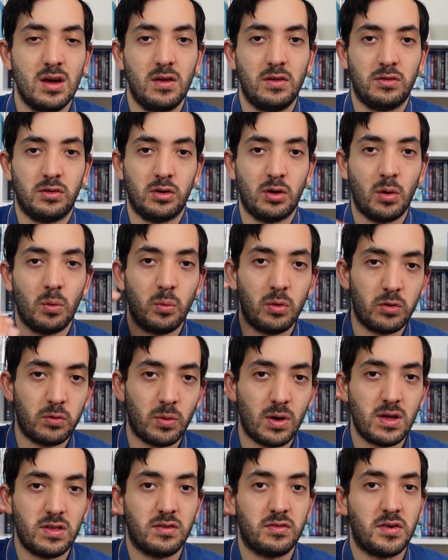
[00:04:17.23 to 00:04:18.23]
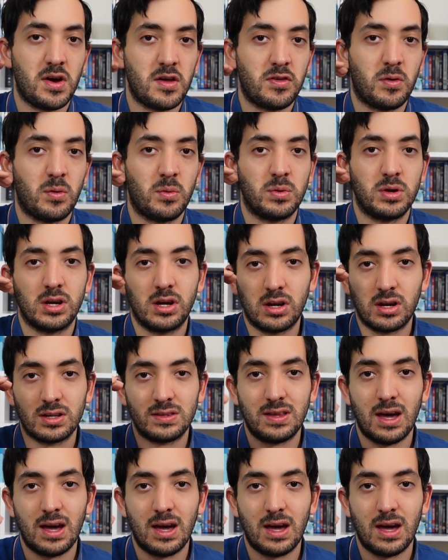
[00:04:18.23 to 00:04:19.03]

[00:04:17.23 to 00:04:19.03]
so you know which one is the first one you're going to